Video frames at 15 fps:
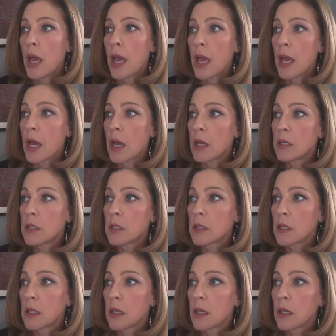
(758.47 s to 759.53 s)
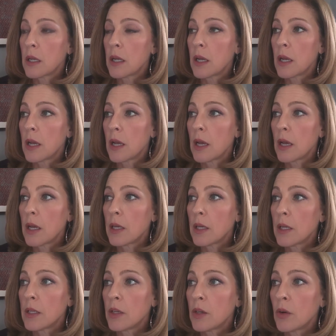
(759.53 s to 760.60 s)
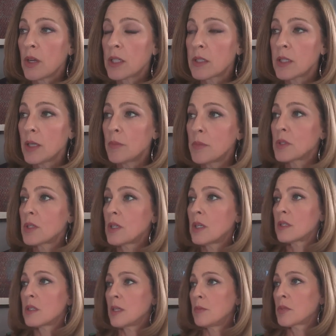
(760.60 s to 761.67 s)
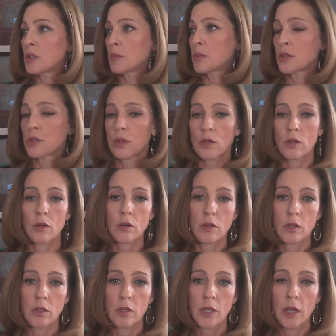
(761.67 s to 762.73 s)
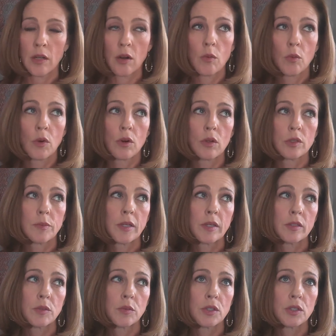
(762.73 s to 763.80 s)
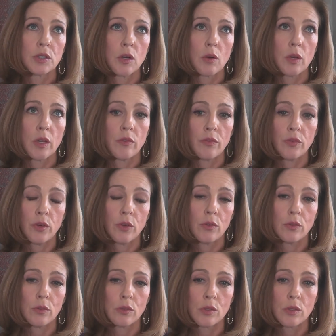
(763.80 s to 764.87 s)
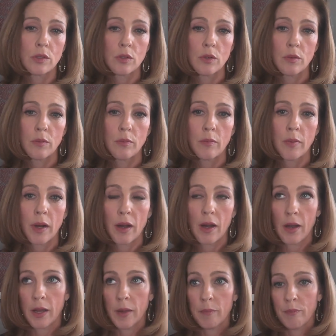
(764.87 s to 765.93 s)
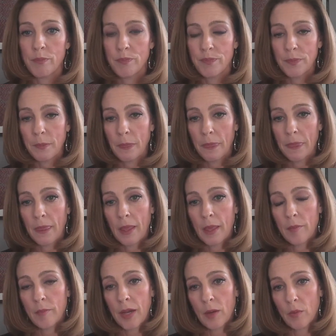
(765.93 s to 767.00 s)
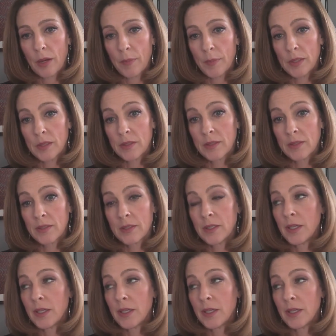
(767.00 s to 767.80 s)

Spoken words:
And it seems absurd in our world because we're so infused by weapons.